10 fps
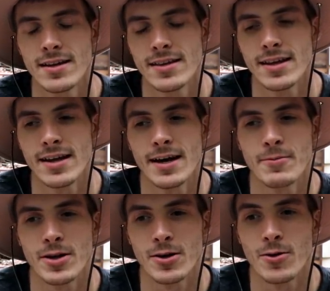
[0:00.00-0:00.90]
that
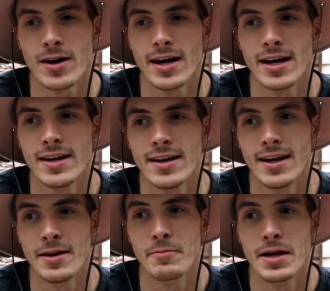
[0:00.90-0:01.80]
i'm going to go ahead
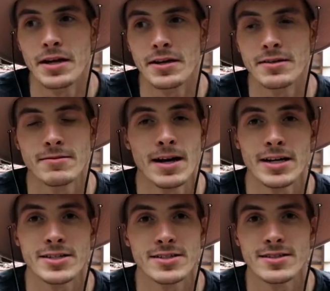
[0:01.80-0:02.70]
and make
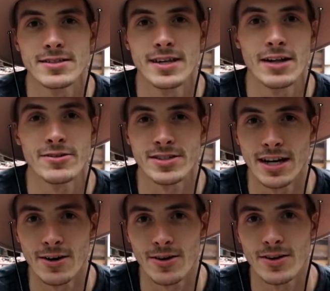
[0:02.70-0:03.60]
x dollars an
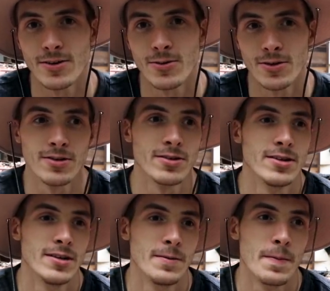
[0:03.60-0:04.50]
hour or
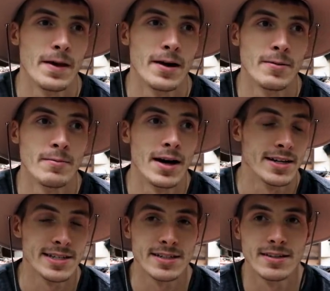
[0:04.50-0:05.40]
um,
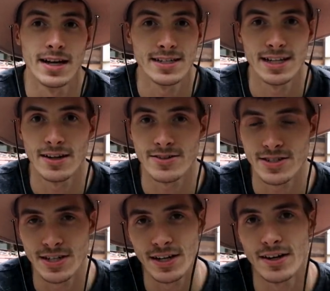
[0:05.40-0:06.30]
x x dollars
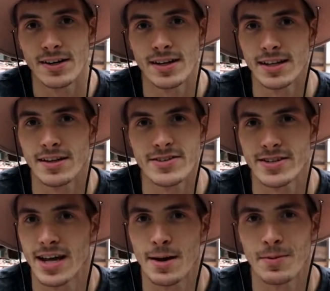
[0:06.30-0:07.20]
a year that
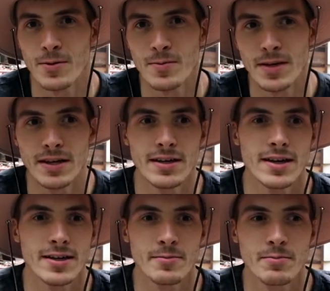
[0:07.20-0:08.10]
doesn't happen with me
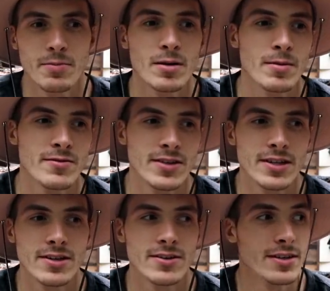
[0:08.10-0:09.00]
i could put up a
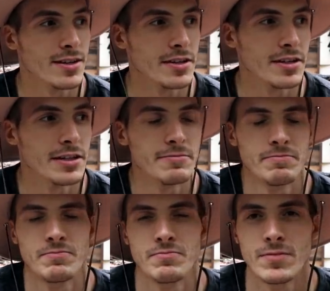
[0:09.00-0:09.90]
video and it could get
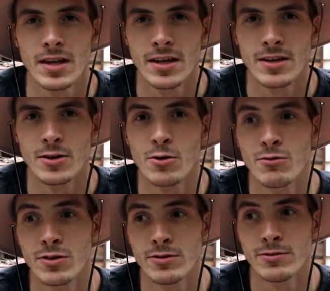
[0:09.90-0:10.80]
no
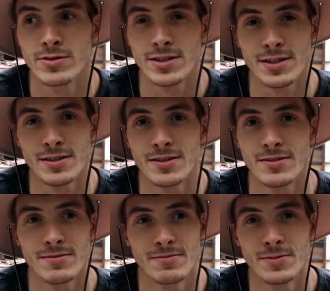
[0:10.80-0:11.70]
views it could
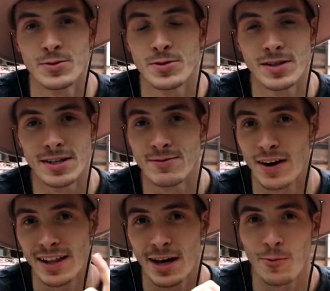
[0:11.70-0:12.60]
you could
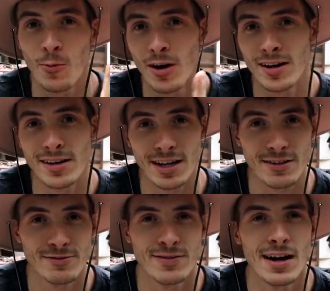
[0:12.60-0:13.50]
find that one like
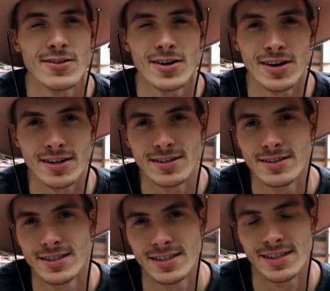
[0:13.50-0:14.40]
500
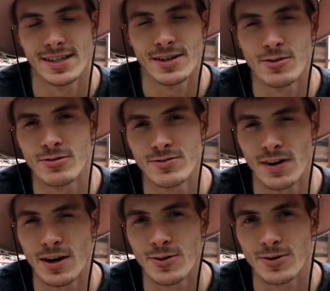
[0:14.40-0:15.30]
that goes
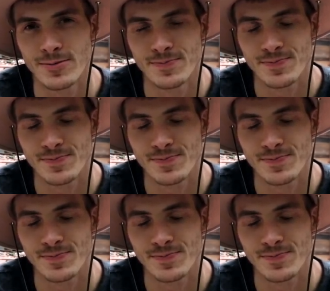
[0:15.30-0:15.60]
viral